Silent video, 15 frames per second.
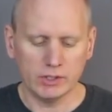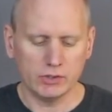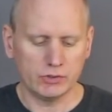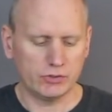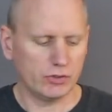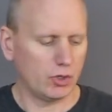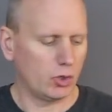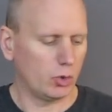
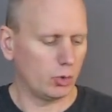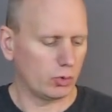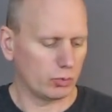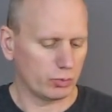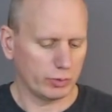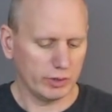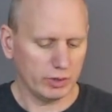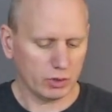So
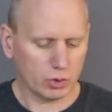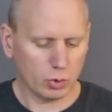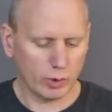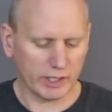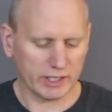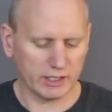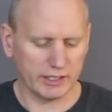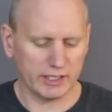real
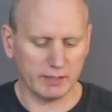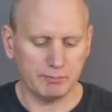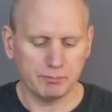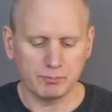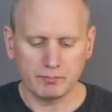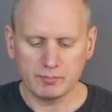quickly,